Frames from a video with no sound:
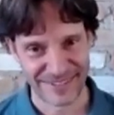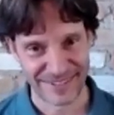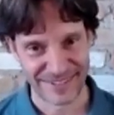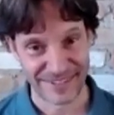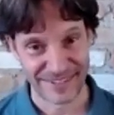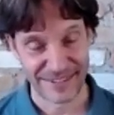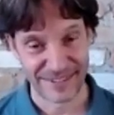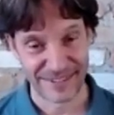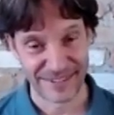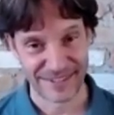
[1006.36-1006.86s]

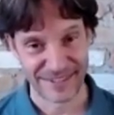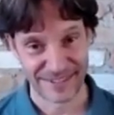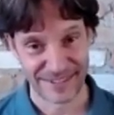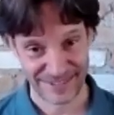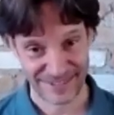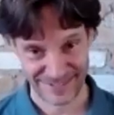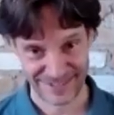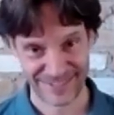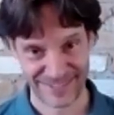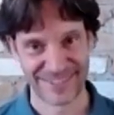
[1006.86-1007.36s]

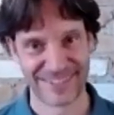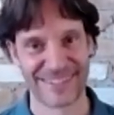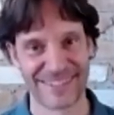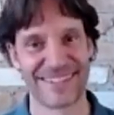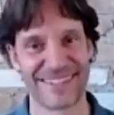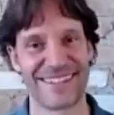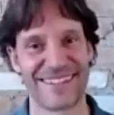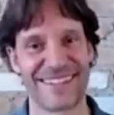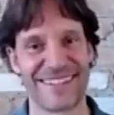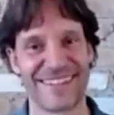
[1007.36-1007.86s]

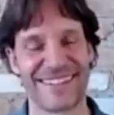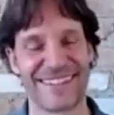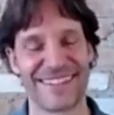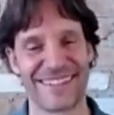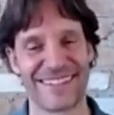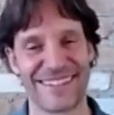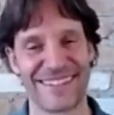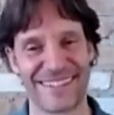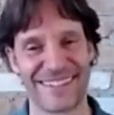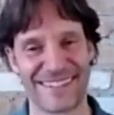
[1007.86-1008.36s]

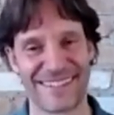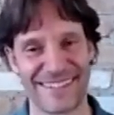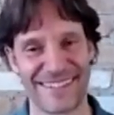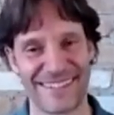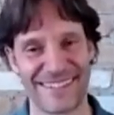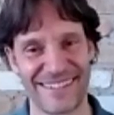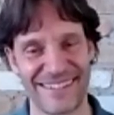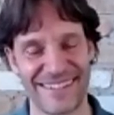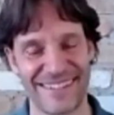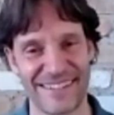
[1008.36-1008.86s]

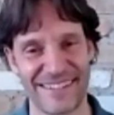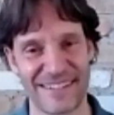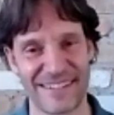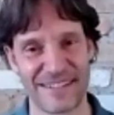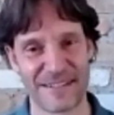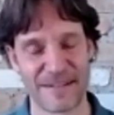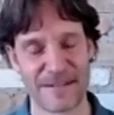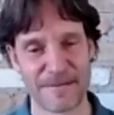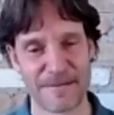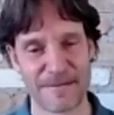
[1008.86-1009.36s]

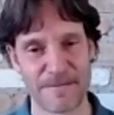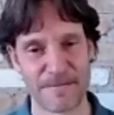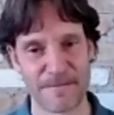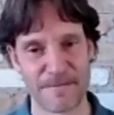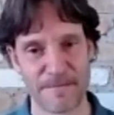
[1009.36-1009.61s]
This person isn't speaking.